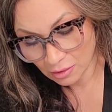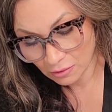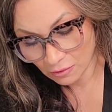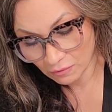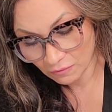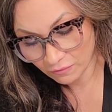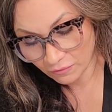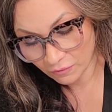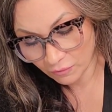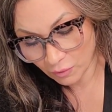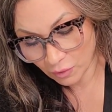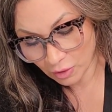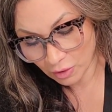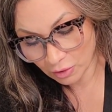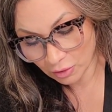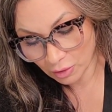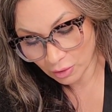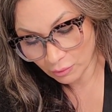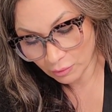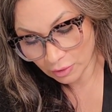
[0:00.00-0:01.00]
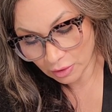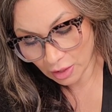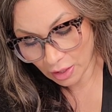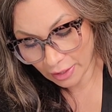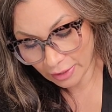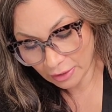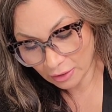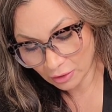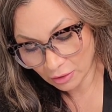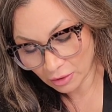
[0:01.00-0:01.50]
for lower
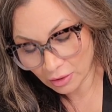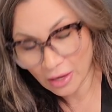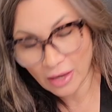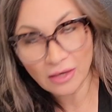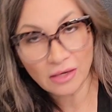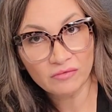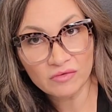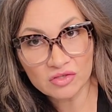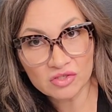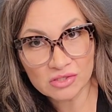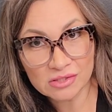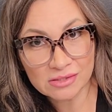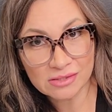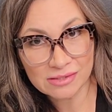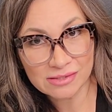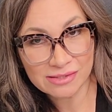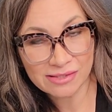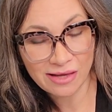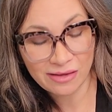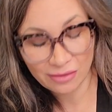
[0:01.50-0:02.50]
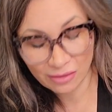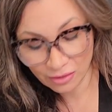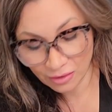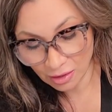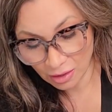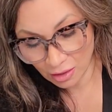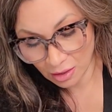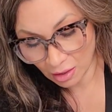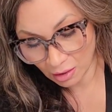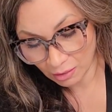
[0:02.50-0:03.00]
liner, and even just to set the